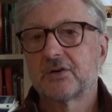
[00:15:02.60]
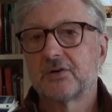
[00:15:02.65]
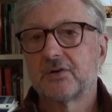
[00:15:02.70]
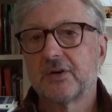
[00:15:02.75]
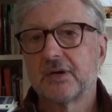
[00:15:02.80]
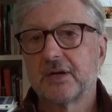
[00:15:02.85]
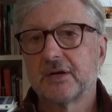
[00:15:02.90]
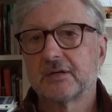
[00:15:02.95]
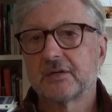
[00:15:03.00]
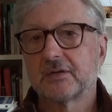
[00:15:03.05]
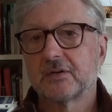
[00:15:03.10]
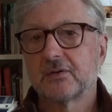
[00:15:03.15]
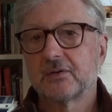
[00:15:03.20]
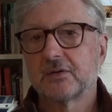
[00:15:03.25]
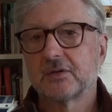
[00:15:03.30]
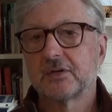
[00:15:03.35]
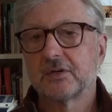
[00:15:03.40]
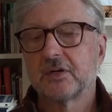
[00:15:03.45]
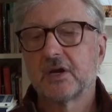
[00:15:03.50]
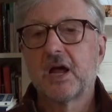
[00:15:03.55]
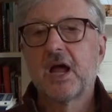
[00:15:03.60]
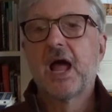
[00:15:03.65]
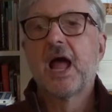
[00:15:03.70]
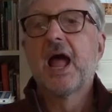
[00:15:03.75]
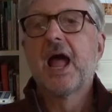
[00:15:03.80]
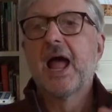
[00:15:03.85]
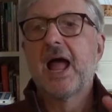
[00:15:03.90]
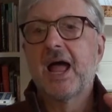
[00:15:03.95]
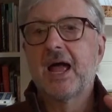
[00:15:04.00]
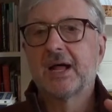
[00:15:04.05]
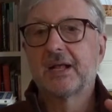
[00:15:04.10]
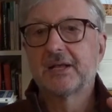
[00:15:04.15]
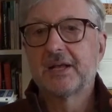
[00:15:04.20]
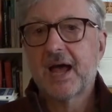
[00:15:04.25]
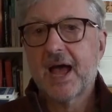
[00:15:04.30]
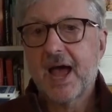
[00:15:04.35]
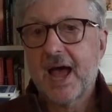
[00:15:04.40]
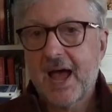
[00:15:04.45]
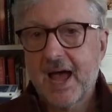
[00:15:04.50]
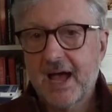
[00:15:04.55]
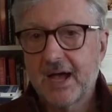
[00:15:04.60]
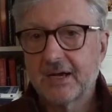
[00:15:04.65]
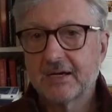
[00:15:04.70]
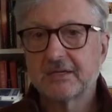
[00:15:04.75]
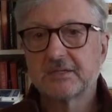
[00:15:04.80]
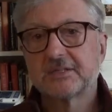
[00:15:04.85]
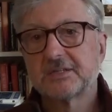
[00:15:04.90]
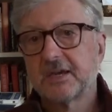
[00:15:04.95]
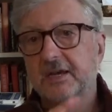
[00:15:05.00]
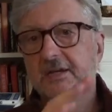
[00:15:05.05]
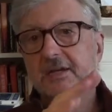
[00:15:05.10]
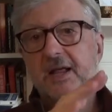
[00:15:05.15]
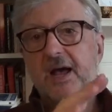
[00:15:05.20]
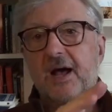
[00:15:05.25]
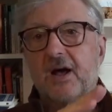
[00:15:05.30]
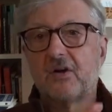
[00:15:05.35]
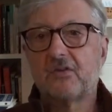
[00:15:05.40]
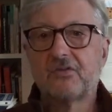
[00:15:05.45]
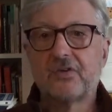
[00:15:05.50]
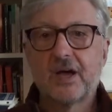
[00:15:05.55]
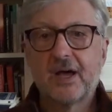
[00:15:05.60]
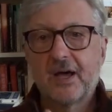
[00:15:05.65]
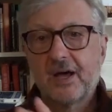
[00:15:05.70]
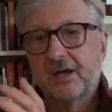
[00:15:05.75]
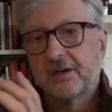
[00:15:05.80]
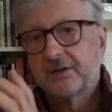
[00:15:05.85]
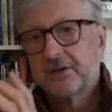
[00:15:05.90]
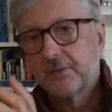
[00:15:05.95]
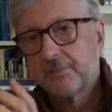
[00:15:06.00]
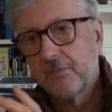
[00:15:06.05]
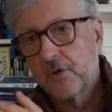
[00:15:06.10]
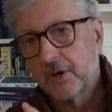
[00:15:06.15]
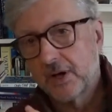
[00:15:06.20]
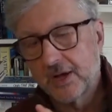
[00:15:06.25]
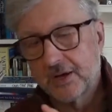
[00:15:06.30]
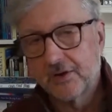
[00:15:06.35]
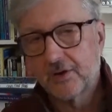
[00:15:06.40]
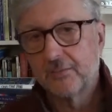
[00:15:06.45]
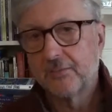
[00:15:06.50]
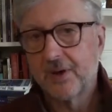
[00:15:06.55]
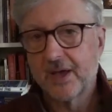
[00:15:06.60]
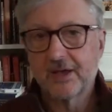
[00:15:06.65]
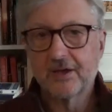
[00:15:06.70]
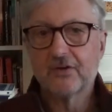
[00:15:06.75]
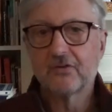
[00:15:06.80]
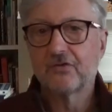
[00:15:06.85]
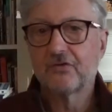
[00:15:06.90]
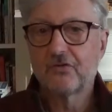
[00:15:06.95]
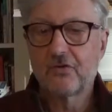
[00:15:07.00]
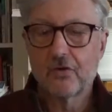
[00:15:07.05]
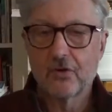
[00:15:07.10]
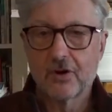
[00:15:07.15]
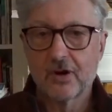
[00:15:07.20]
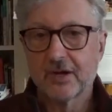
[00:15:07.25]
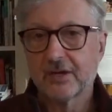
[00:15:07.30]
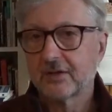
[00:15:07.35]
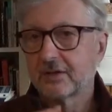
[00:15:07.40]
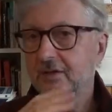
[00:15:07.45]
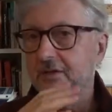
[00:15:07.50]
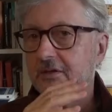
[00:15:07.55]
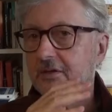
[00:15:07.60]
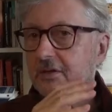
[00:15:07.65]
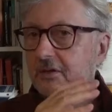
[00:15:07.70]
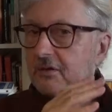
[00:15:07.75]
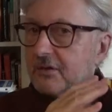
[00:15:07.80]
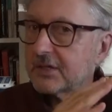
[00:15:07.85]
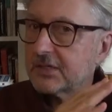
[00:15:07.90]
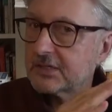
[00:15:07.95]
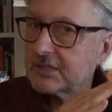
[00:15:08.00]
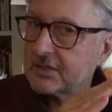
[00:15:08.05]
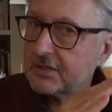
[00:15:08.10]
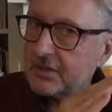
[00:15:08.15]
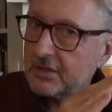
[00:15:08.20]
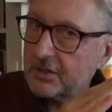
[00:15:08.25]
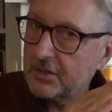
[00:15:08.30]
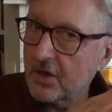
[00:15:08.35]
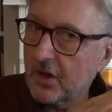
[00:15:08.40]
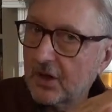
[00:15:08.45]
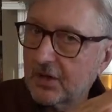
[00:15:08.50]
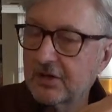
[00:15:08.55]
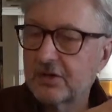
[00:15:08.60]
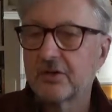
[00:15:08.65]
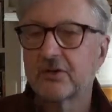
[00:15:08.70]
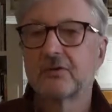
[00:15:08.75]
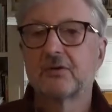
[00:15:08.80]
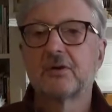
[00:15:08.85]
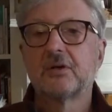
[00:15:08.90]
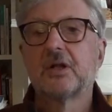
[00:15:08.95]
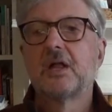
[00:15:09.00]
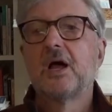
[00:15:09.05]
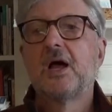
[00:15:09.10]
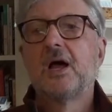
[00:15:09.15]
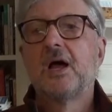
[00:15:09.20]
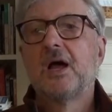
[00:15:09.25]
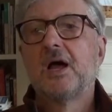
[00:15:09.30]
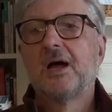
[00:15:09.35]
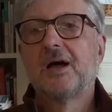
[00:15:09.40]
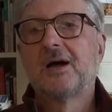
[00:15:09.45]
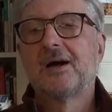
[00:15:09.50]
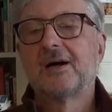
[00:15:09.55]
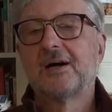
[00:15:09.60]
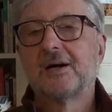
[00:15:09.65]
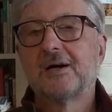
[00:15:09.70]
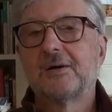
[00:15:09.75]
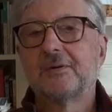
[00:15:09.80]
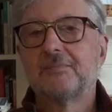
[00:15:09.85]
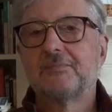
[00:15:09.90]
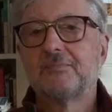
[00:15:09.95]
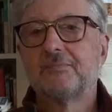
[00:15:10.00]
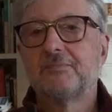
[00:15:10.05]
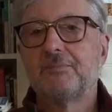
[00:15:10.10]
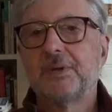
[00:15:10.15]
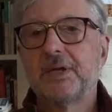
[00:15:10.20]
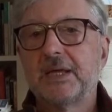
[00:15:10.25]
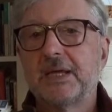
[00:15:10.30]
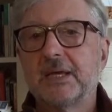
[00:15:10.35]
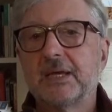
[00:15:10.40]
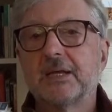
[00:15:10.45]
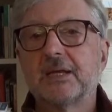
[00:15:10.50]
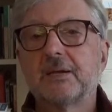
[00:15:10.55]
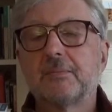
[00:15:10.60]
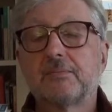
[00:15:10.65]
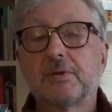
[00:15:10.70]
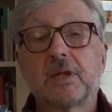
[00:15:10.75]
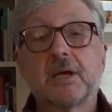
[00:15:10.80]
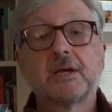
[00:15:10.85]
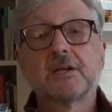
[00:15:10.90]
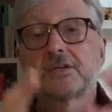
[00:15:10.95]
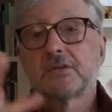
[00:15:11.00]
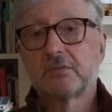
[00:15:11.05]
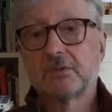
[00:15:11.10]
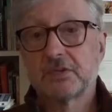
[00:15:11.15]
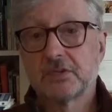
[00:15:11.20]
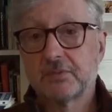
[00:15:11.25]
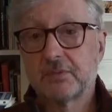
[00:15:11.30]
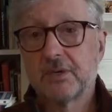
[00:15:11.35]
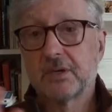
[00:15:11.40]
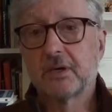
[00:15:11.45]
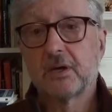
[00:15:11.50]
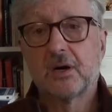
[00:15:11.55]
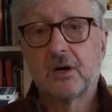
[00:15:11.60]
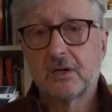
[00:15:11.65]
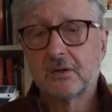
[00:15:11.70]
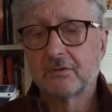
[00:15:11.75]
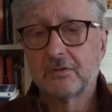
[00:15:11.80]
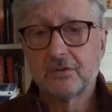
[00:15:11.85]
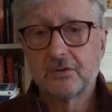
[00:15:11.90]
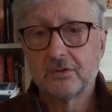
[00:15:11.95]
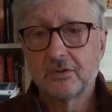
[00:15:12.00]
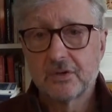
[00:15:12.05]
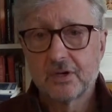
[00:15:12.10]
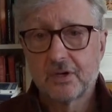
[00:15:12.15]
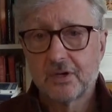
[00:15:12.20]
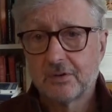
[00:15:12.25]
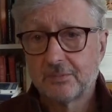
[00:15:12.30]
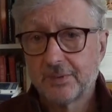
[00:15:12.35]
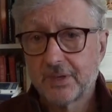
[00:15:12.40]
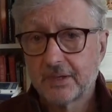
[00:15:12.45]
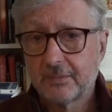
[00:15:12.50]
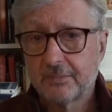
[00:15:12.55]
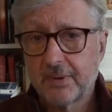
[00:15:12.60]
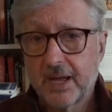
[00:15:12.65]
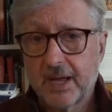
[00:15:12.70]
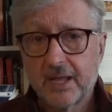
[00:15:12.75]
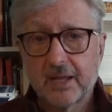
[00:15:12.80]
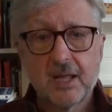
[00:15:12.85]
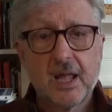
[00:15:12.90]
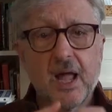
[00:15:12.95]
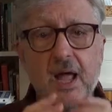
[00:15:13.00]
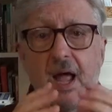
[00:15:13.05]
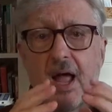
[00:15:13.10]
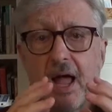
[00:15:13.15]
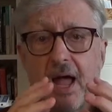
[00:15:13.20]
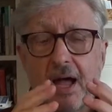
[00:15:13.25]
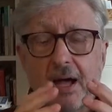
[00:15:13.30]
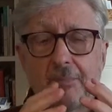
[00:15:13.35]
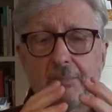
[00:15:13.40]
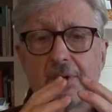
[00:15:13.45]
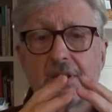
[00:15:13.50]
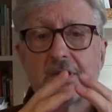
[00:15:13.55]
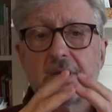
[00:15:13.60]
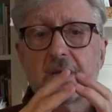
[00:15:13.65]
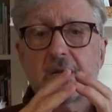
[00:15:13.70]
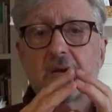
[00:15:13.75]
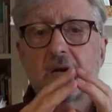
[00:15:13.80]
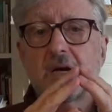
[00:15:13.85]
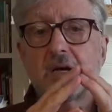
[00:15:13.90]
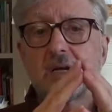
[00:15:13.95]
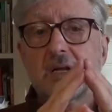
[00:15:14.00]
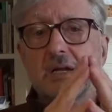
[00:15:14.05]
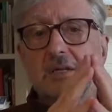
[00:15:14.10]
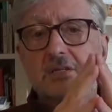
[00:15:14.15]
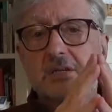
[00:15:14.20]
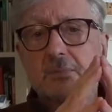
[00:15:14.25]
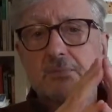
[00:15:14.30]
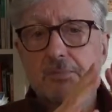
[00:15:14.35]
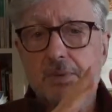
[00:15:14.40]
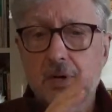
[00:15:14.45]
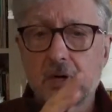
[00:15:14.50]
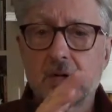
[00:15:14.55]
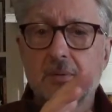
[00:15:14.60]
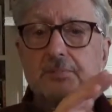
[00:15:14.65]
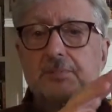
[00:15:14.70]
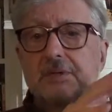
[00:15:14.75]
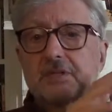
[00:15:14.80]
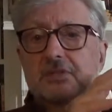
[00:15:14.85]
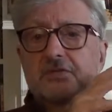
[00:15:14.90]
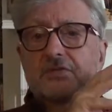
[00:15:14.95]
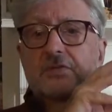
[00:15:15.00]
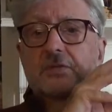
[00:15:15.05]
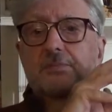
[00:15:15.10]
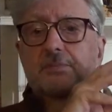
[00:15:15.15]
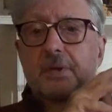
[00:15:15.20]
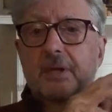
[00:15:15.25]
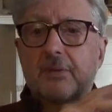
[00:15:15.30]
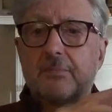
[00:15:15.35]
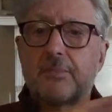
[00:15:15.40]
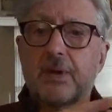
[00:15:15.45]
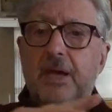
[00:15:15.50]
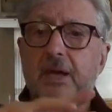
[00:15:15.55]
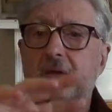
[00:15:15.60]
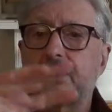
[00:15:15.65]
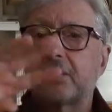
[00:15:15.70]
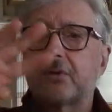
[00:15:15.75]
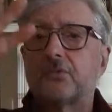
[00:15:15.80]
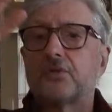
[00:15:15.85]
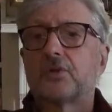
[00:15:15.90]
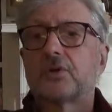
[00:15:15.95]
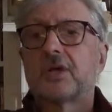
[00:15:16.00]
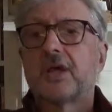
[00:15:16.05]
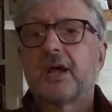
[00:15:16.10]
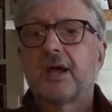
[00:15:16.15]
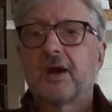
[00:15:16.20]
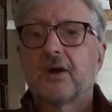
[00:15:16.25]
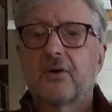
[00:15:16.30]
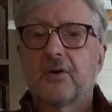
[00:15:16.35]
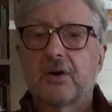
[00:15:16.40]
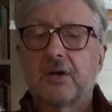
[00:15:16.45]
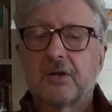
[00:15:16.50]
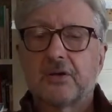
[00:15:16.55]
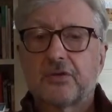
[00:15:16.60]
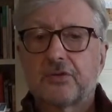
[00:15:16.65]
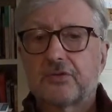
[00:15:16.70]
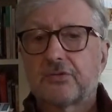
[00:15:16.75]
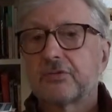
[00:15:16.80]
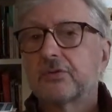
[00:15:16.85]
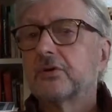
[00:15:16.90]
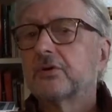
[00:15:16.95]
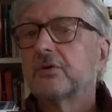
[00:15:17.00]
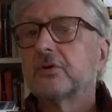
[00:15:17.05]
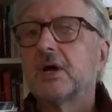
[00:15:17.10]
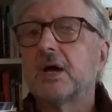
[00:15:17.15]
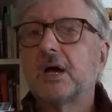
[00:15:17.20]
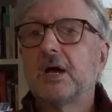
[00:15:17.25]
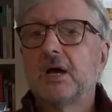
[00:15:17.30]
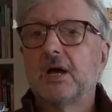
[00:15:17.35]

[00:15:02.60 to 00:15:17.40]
created order, and has an alpha and an omega for it, that there is an inaugural beginning place, which we do call Big Bang, but that God has a purpose for Big Bang that will carry it through